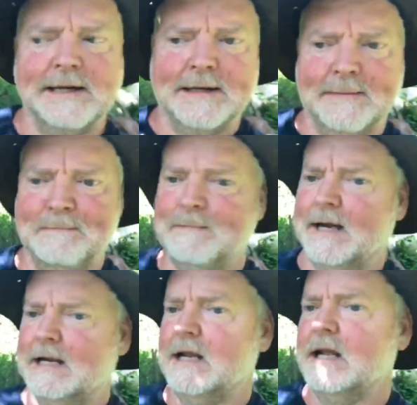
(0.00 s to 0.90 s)
but
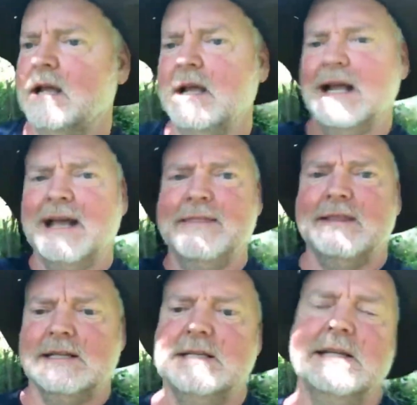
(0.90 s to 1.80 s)
the
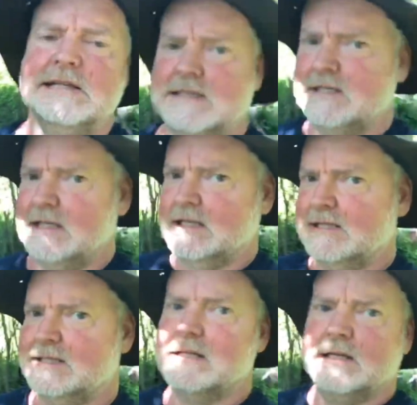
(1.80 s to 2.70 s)
DEC
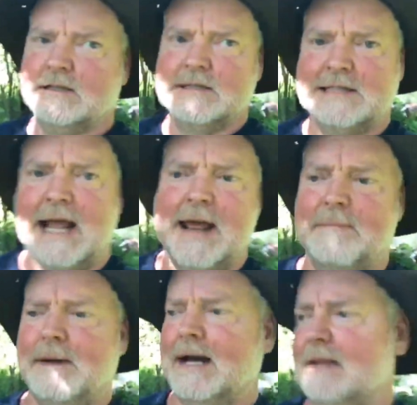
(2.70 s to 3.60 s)
still stand by
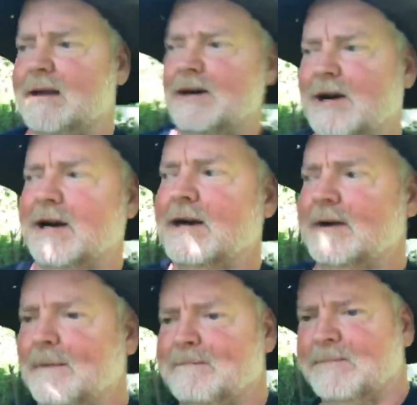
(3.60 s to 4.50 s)
their
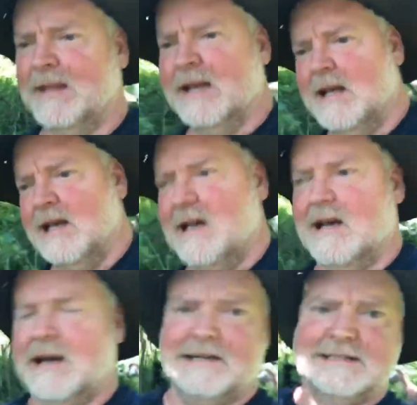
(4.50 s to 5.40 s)

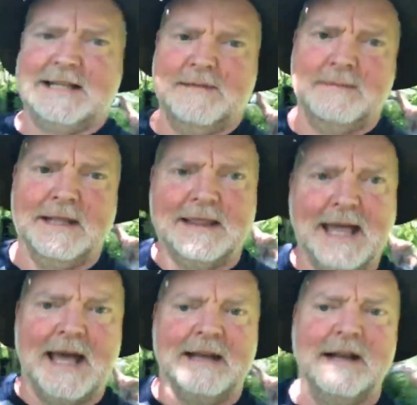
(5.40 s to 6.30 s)
statement that
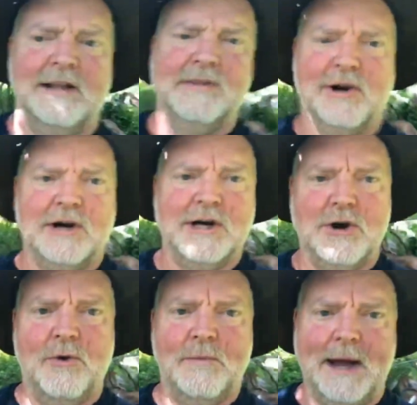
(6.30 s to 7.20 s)
there are no
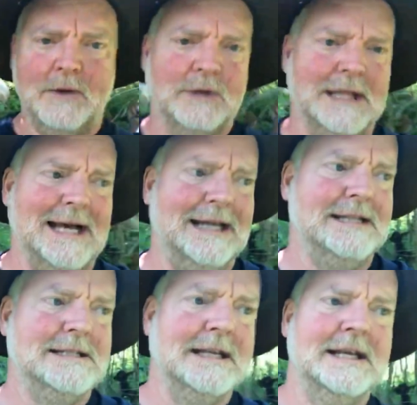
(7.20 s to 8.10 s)
mountain lions
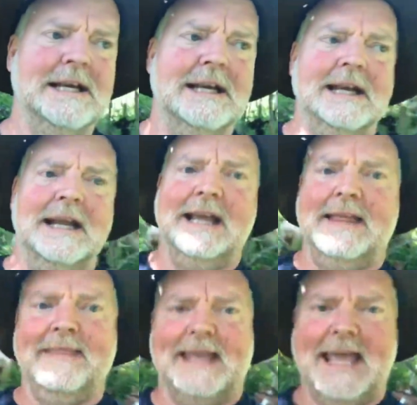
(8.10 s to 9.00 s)
in the
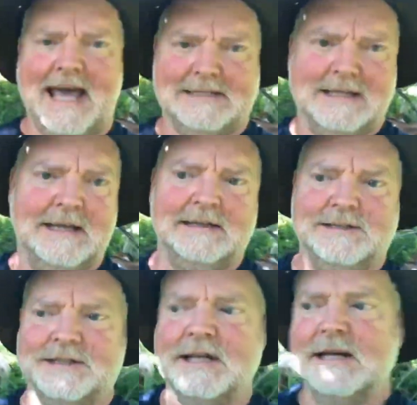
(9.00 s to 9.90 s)
Catskills.
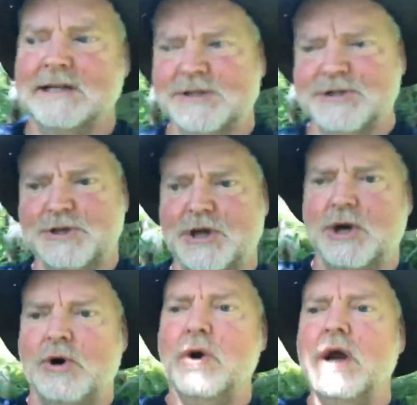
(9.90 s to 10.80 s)
So
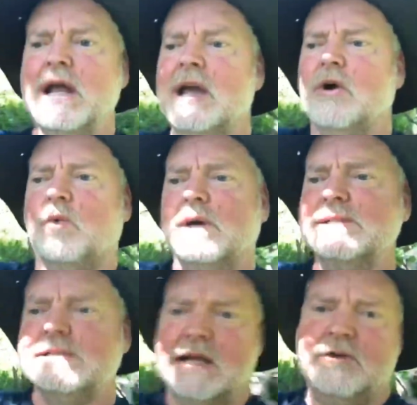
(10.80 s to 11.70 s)
once they
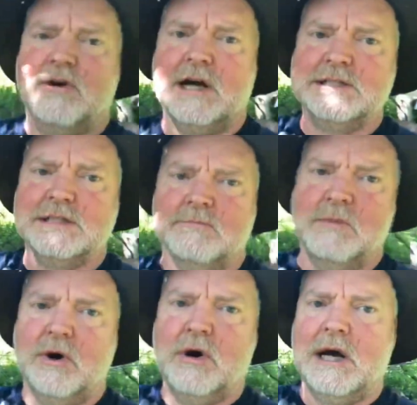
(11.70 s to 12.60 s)
cross the
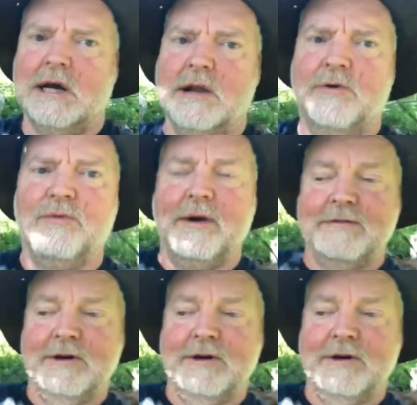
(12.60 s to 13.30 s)
Mohawk River